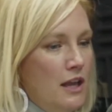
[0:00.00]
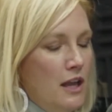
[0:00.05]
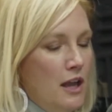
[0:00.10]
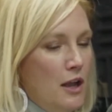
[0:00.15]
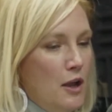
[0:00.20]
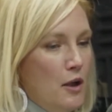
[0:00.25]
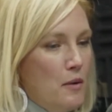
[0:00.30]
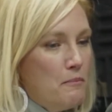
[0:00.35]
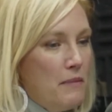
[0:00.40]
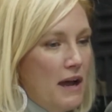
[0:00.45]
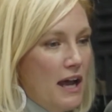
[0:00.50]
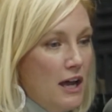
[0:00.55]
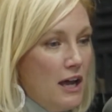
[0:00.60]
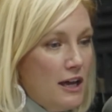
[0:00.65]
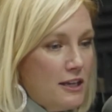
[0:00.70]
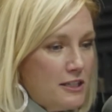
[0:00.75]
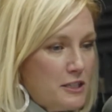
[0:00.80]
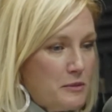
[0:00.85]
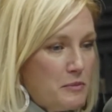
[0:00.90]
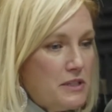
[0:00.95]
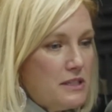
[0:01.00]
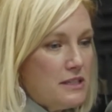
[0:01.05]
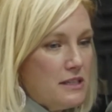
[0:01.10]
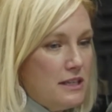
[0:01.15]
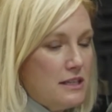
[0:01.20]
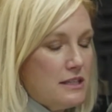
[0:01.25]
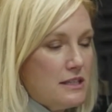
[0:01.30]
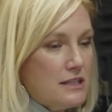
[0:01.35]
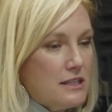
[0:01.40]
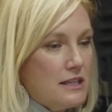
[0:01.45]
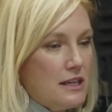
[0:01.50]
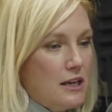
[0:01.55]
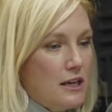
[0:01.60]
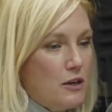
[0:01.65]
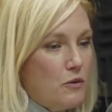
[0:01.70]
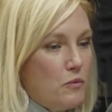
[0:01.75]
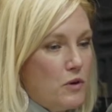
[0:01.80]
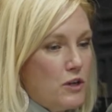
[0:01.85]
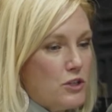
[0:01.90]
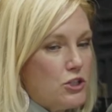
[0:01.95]
my husband's instinct
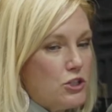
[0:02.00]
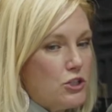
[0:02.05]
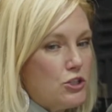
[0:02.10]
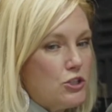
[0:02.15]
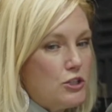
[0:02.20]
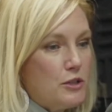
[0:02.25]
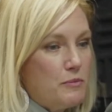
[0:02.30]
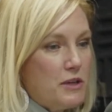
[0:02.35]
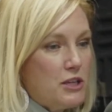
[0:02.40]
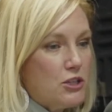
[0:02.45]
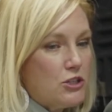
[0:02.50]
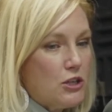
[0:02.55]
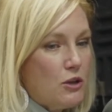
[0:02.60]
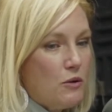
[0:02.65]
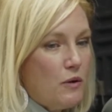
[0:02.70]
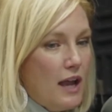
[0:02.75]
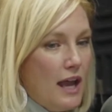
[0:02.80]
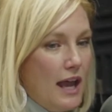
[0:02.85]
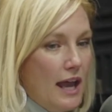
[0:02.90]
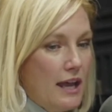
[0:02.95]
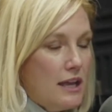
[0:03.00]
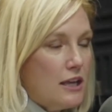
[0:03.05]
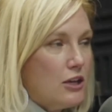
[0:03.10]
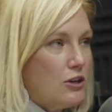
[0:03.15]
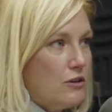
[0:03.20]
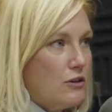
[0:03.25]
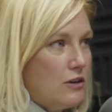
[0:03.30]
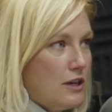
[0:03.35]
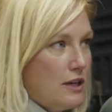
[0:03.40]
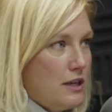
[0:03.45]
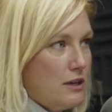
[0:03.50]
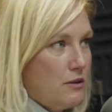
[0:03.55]
was just to be so angry.